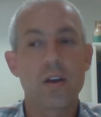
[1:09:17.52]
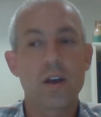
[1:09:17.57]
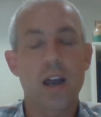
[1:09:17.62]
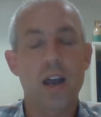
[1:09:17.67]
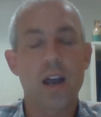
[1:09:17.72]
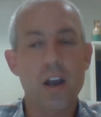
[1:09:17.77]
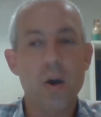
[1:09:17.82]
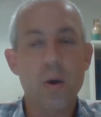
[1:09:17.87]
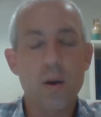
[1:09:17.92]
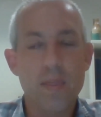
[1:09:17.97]

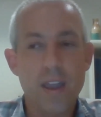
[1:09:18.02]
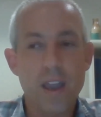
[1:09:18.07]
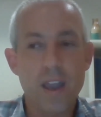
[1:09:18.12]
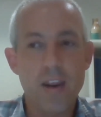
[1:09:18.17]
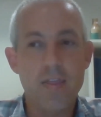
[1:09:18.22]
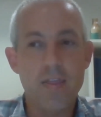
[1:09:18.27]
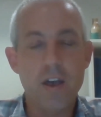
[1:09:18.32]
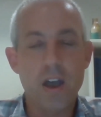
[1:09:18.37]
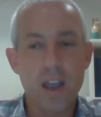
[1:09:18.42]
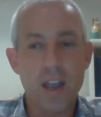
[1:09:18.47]
I know
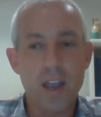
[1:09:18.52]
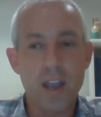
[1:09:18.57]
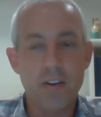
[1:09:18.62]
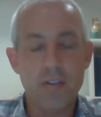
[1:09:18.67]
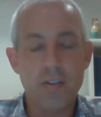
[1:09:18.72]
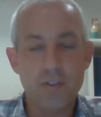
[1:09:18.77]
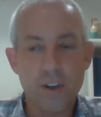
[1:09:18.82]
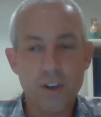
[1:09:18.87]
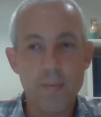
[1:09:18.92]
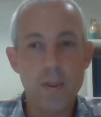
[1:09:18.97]

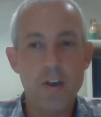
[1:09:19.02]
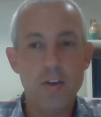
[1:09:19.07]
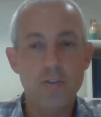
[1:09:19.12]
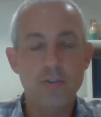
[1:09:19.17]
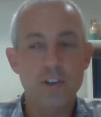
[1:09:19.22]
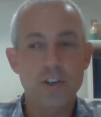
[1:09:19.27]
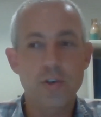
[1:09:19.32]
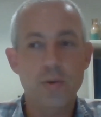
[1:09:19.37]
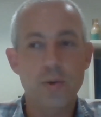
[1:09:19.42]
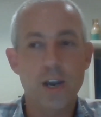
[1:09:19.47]
in some of
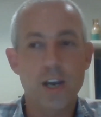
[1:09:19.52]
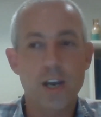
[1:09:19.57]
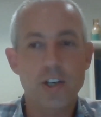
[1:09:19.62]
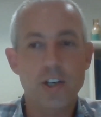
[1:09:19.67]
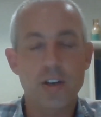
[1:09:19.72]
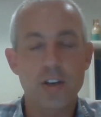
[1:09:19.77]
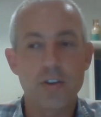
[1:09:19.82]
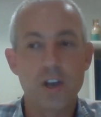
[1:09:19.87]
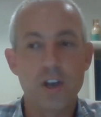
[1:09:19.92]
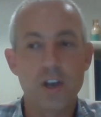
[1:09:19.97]
those
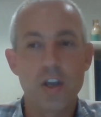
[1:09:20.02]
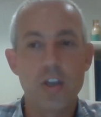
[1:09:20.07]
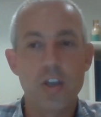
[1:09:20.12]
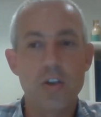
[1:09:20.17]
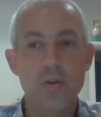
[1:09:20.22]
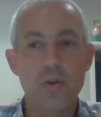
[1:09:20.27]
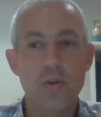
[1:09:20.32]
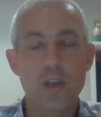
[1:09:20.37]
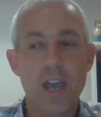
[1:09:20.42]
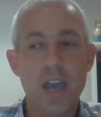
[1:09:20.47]
situations,
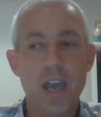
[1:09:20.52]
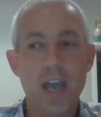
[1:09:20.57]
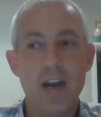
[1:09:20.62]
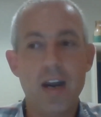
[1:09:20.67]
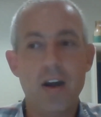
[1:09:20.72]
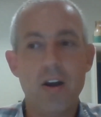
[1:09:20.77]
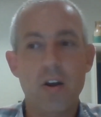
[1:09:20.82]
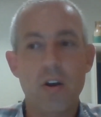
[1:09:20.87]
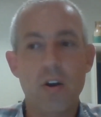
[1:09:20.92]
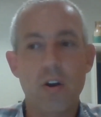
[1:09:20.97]
you
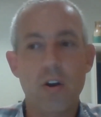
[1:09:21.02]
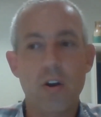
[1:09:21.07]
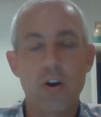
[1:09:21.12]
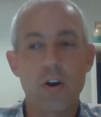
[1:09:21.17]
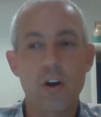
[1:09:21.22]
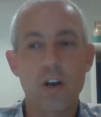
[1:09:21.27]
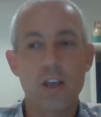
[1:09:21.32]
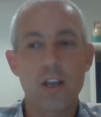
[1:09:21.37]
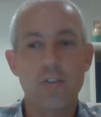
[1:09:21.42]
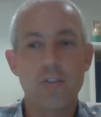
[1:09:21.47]
can't
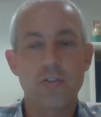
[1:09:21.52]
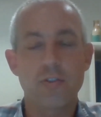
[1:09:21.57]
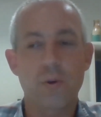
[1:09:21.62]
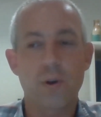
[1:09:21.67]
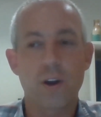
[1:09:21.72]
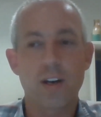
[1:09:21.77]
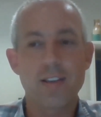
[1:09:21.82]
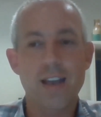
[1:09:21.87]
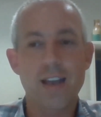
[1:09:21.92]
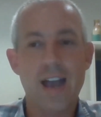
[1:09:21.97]
earn
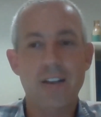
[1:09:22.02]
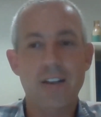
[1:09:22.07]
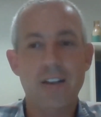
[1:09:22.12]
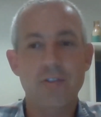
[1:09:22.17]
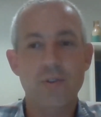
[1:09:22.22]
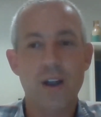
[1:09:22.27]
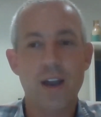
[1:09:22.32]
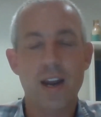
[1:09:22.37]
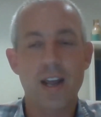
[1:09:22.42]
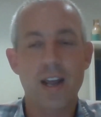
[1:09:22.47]
historic
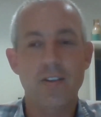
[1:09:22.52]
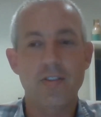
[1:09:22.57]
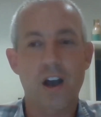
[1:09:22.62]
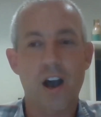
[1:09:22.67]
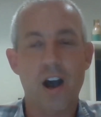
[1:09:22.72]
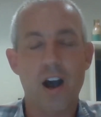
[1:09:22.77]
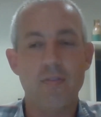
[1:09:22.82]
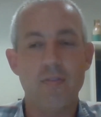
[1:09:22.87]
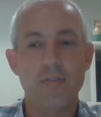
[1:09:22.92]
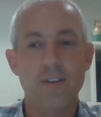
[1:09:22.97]
tax credits
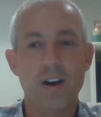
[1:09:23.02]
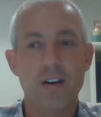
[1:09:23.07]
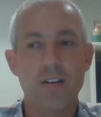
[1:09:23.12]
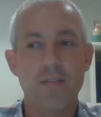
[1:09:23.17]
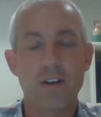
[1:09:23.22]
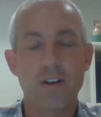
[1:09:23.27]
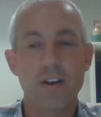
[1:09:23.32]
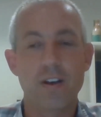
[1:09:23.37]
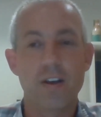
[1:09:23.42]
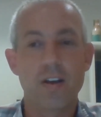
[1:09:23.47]
off
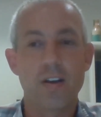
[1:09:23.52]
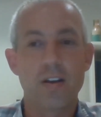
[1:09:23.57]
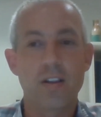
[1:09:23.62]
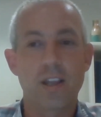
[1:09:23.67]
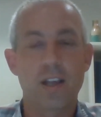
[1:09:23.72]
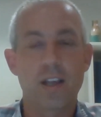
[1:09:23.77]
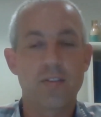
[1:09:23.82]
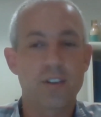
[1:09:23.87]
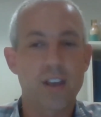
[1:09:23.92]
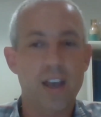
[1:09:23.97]
of,
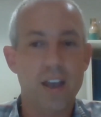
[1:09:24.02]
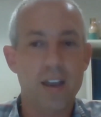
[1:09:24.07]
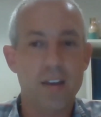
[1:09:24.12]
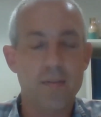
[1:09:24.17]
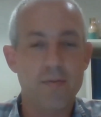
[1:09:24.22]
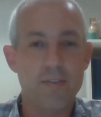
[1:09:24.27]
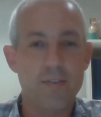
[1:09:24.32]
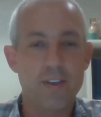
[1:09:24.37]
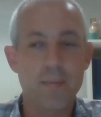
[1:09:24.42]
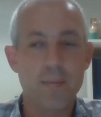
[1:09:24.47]
let's say,
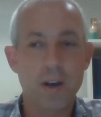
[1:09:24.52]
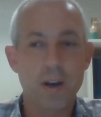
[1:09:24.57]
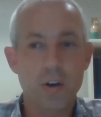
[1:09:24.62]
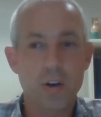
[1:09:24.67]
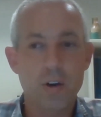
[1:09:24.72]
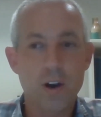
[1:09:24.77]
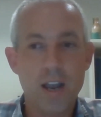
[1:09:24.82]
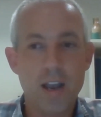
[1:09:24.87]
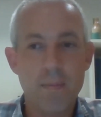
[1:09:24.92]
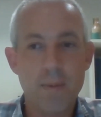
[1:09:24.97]
FEMA
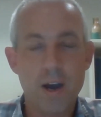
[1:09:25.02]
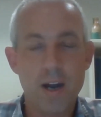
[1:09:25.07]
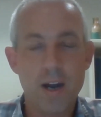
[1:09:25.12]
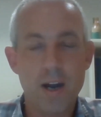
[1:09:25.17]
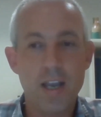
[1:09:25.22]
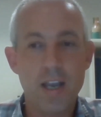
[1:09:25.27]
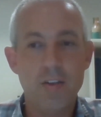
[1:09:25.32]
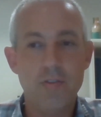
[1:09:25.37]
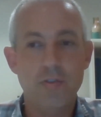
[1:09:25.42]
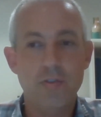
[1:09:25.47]
grant
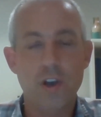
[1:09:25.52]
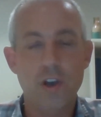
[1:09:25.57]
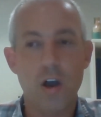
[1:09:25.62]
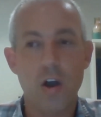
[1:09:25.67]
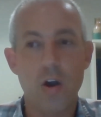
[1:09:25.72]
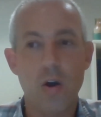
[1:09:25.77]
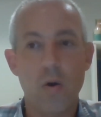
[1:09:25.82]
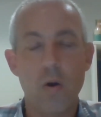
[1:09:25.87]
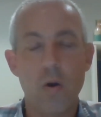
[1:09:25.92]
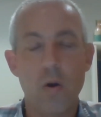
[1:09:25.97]
money.
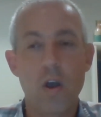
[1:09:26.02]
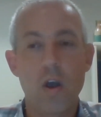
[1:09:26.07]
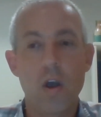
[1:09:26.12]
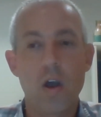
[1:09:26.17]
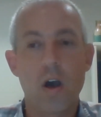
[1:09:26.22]
So